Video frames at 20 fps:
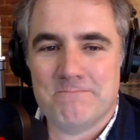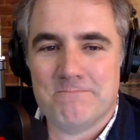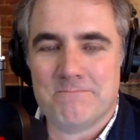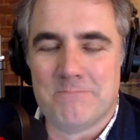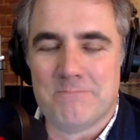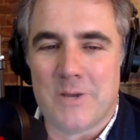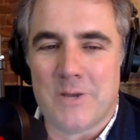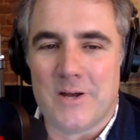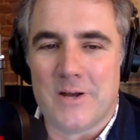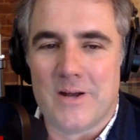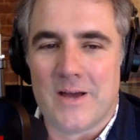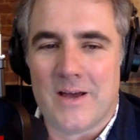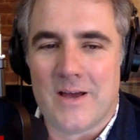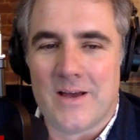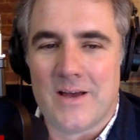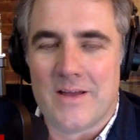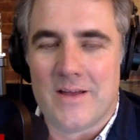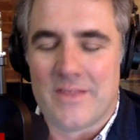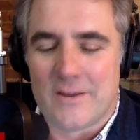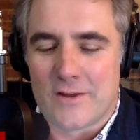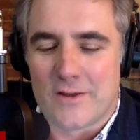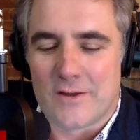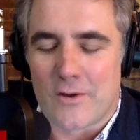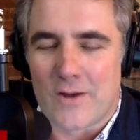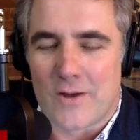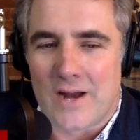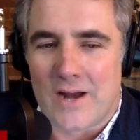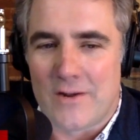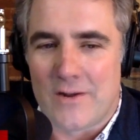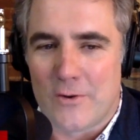But there you go.
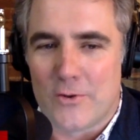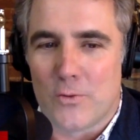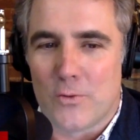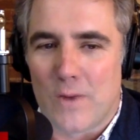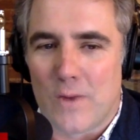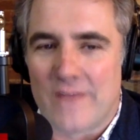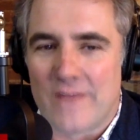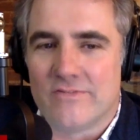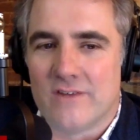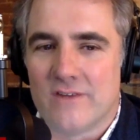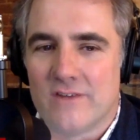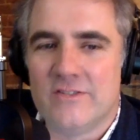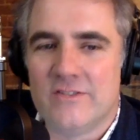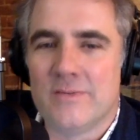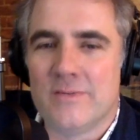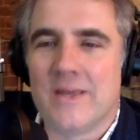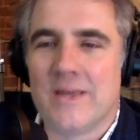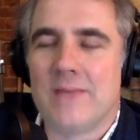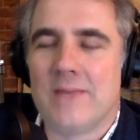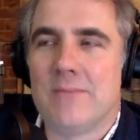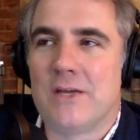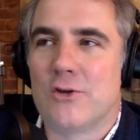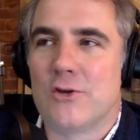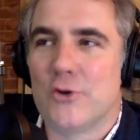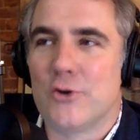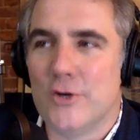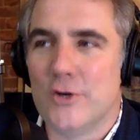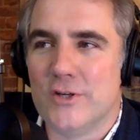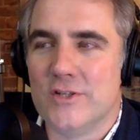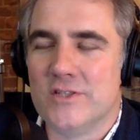And I know your wife loves me
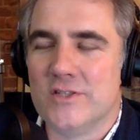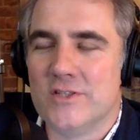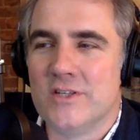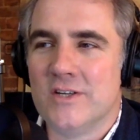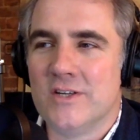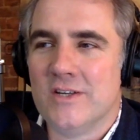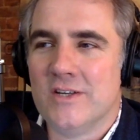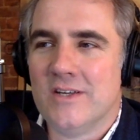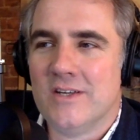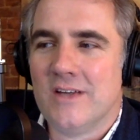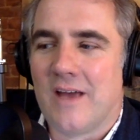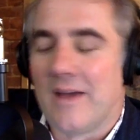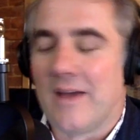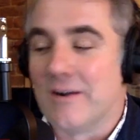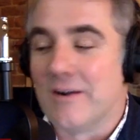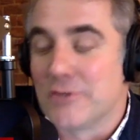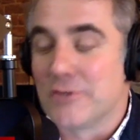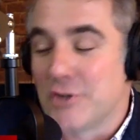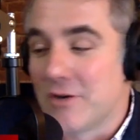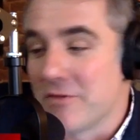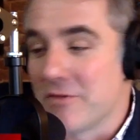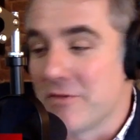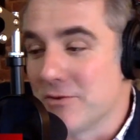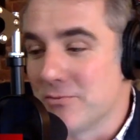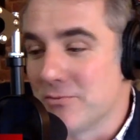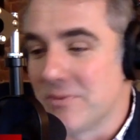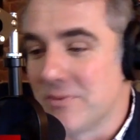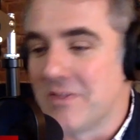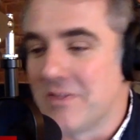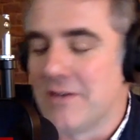because and I'll share
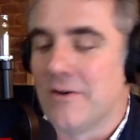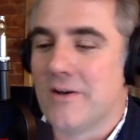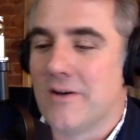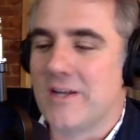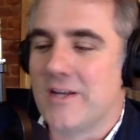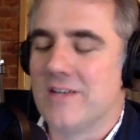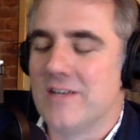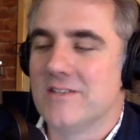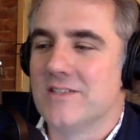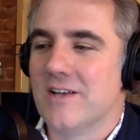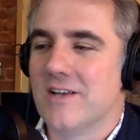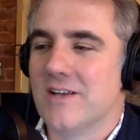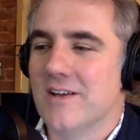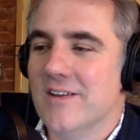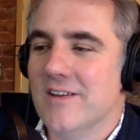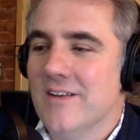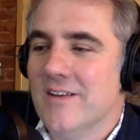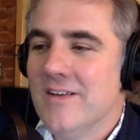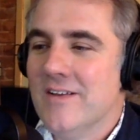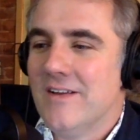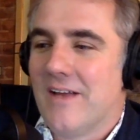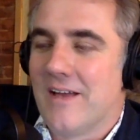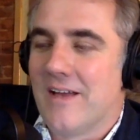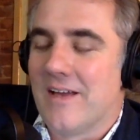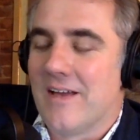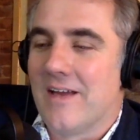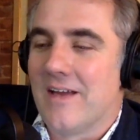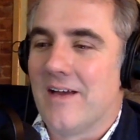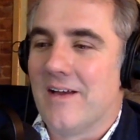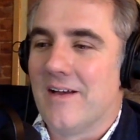this with the audience. Uh,
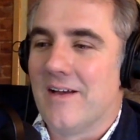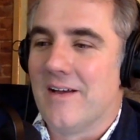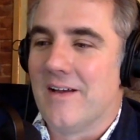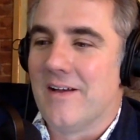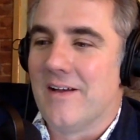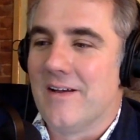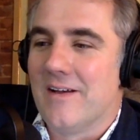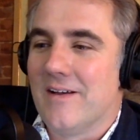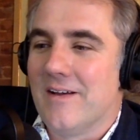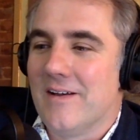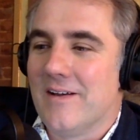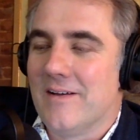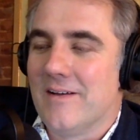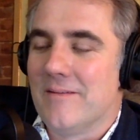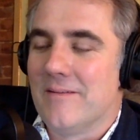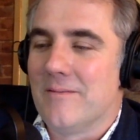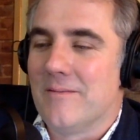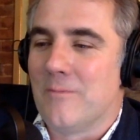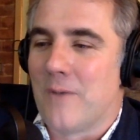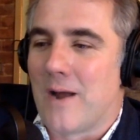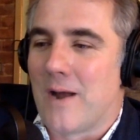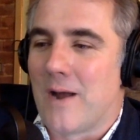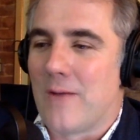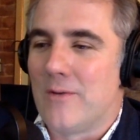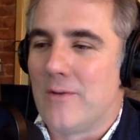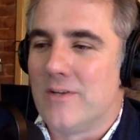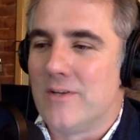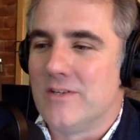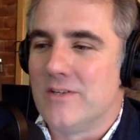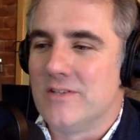uh, when I
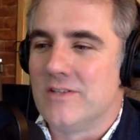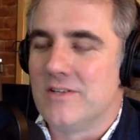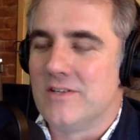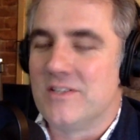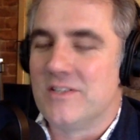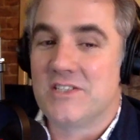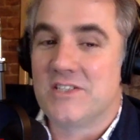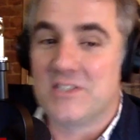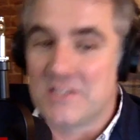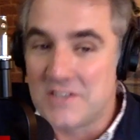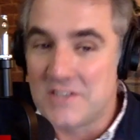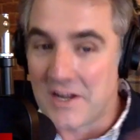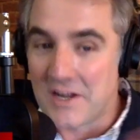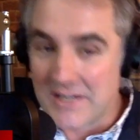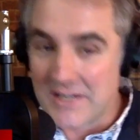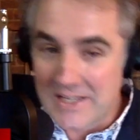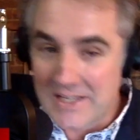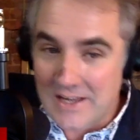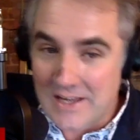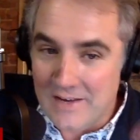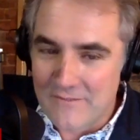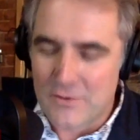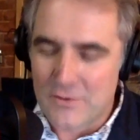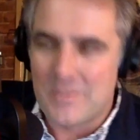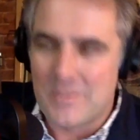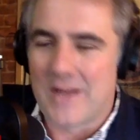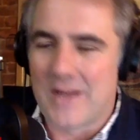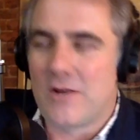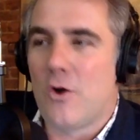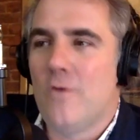was studying for
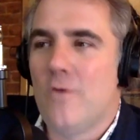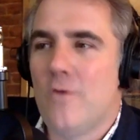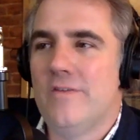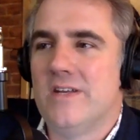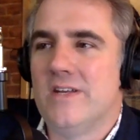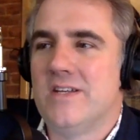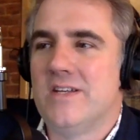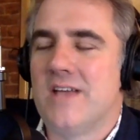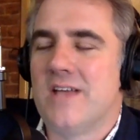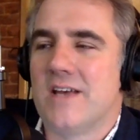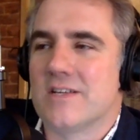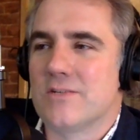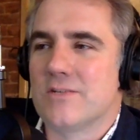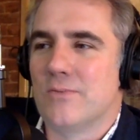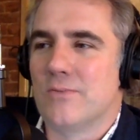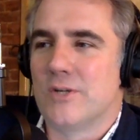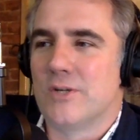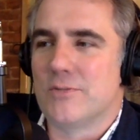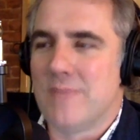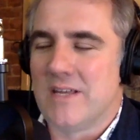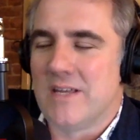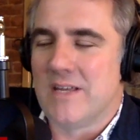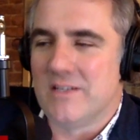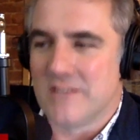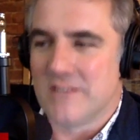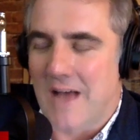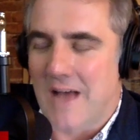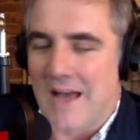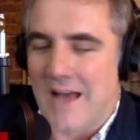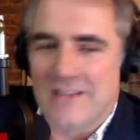my COVID test, which
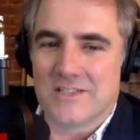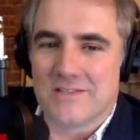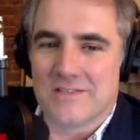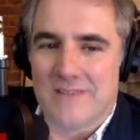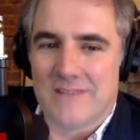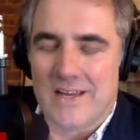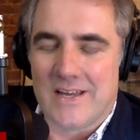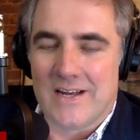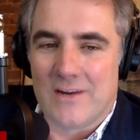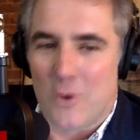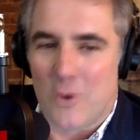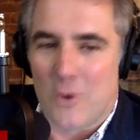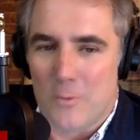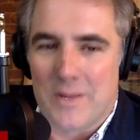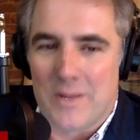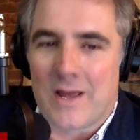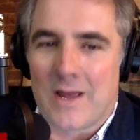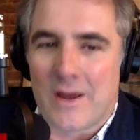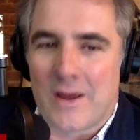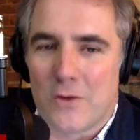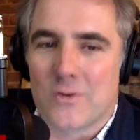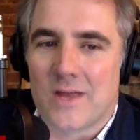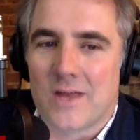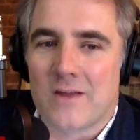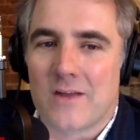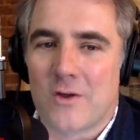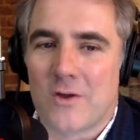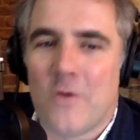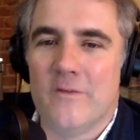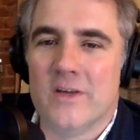means isolating, hoping I don't
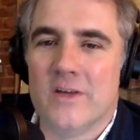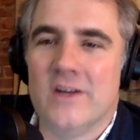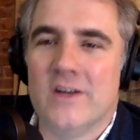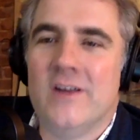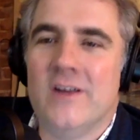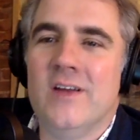get COVID.